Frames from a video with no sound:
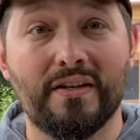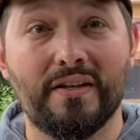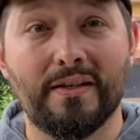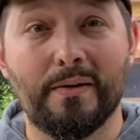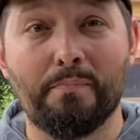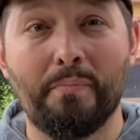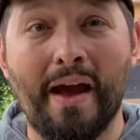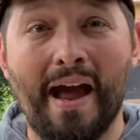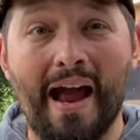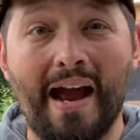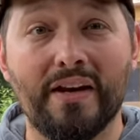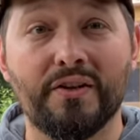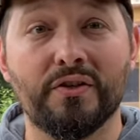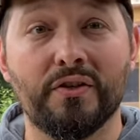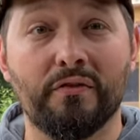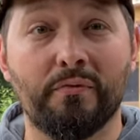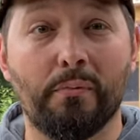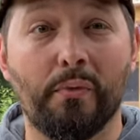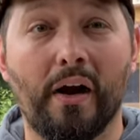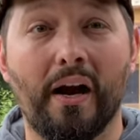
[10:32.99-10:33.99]
It's a
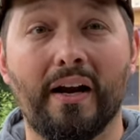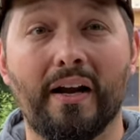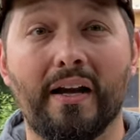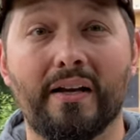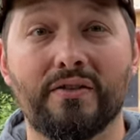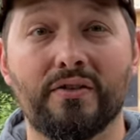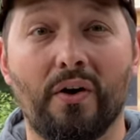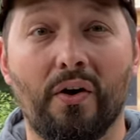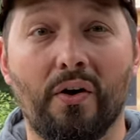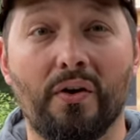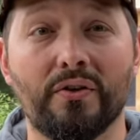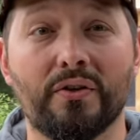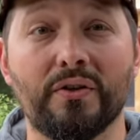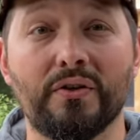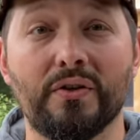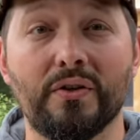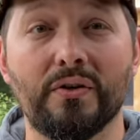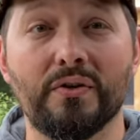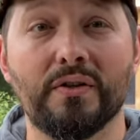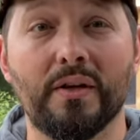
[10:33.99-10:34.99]
passion of Ryan I's heart to
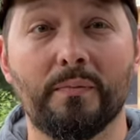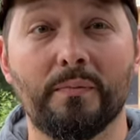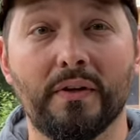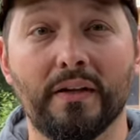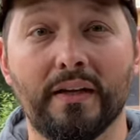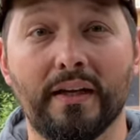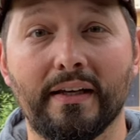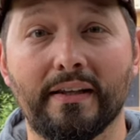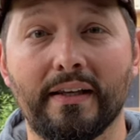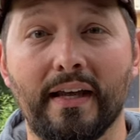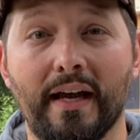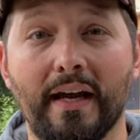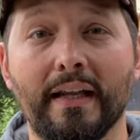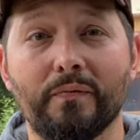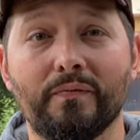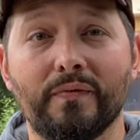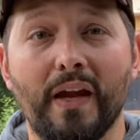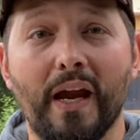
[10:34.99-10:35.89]
do something like that.